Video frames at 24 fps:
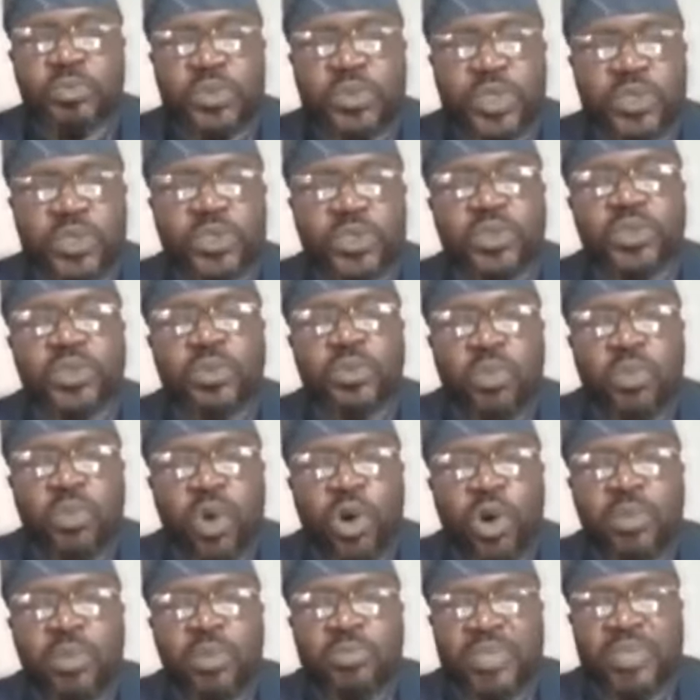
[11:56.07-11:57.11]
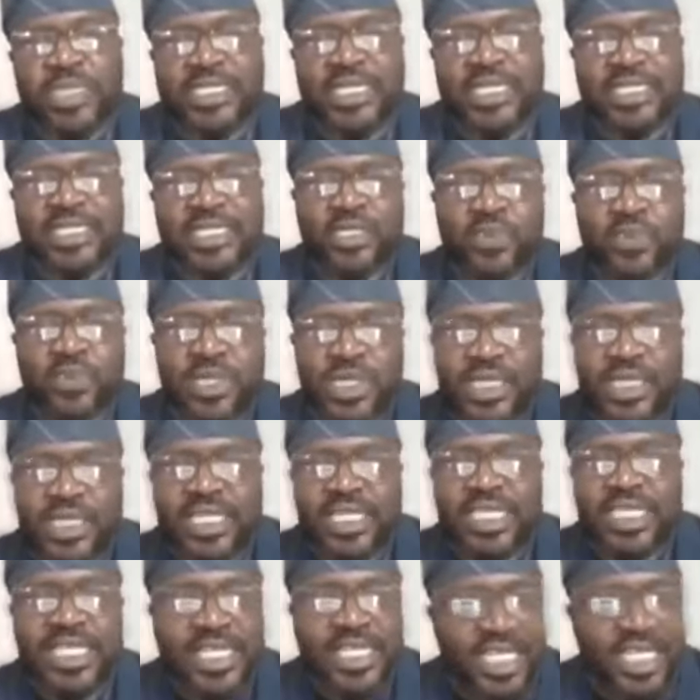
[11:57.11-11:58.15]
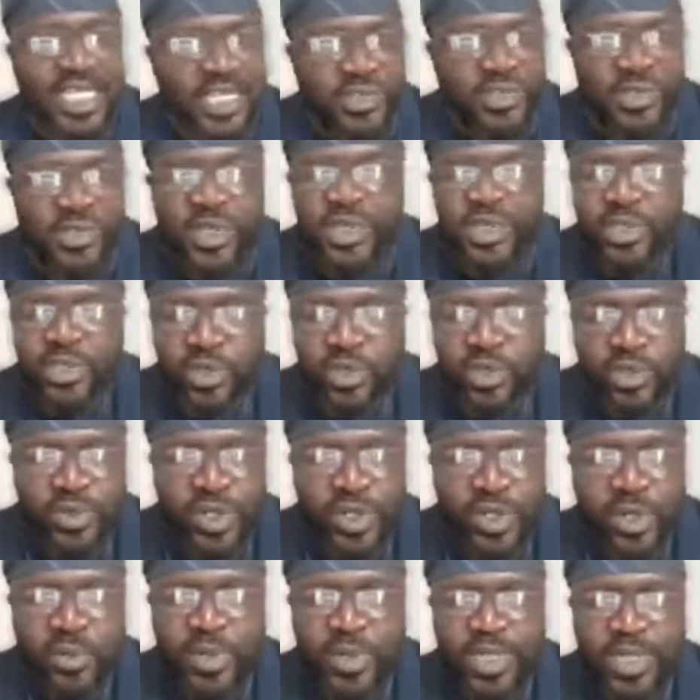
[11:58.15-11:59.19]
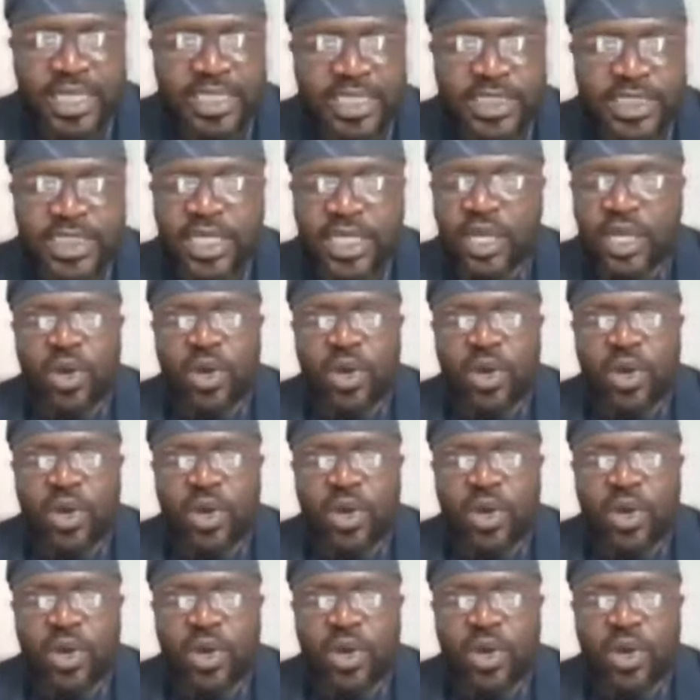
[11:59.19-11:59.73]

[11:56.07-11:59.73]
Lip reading: be able to build more businesses within either the renewable